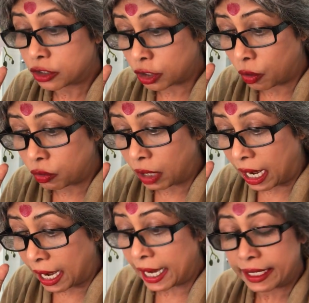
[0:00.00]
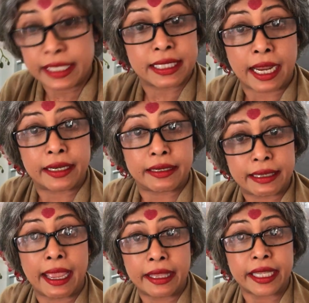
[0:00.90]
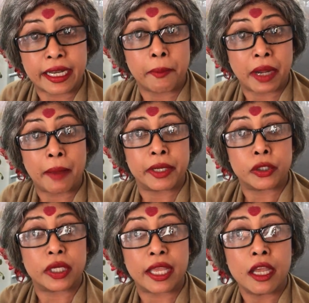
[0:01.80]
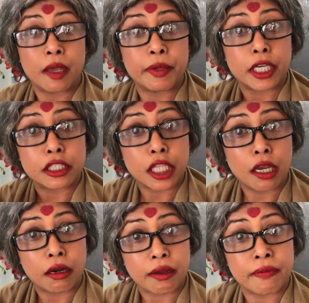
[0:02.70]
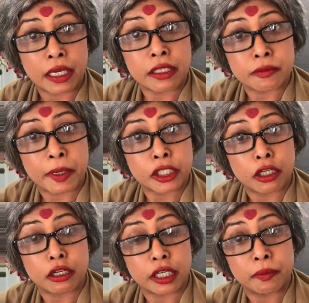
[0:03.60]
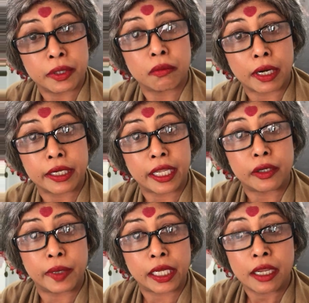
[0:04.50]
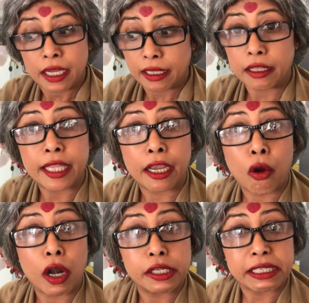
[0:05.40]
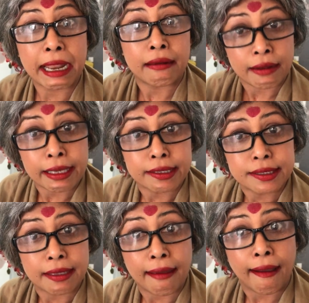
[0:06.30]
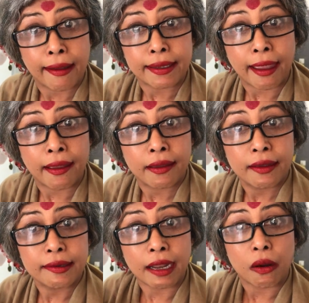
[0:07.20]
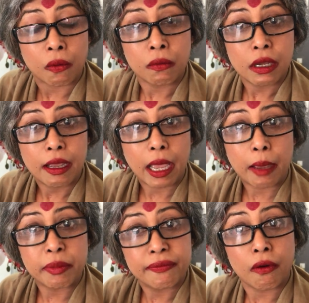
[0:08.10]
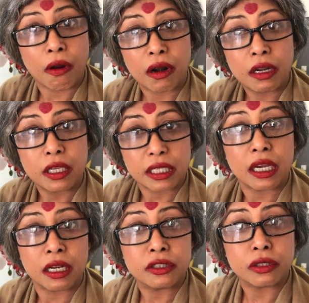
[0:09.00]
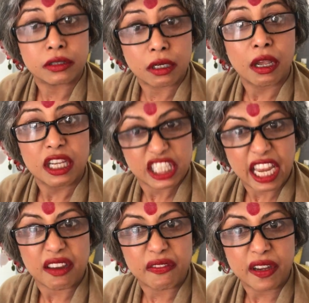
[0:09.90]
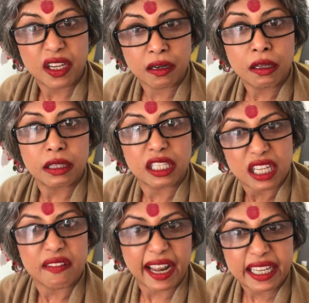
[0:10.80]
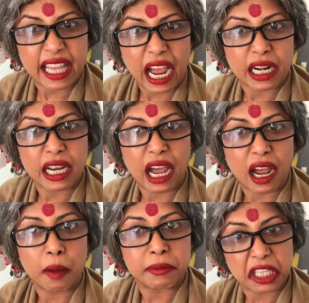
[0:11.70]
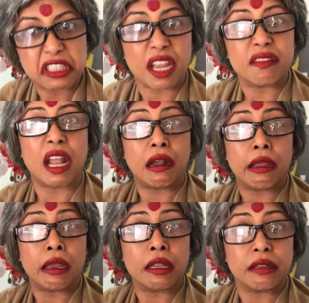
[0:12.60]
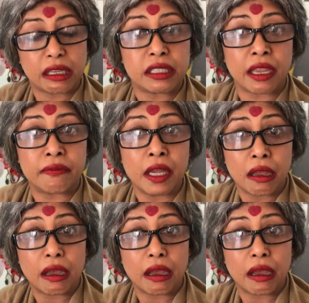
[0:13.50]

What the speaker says: so I decided here, that I'm coming today because they got a very special treatment. What they're doing, they call it a laser eye. Now, before all, the girls used to shave, you know, they shave like the underarm, they shave the leg, they shave,